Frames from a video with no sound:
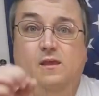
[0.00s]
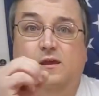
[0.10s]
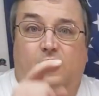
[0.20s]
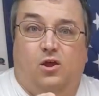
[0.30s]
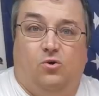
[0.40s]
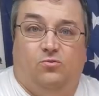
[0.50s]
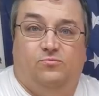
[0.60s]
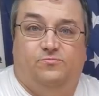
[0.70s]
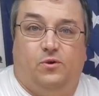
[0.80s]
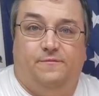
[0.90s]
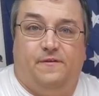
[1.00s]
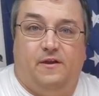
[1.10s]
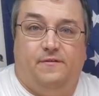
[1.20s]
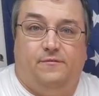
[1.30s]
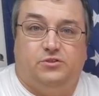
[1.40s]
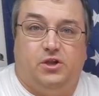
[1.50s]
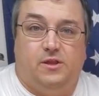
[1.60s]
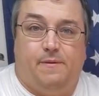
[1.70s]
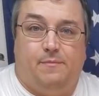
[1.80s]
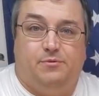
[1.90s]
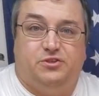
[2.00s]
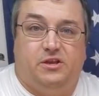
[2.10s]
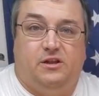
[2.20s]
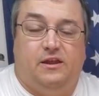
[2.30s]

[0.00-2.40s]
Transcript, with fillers: Hello, 45 Alfa Charlie Papa channel,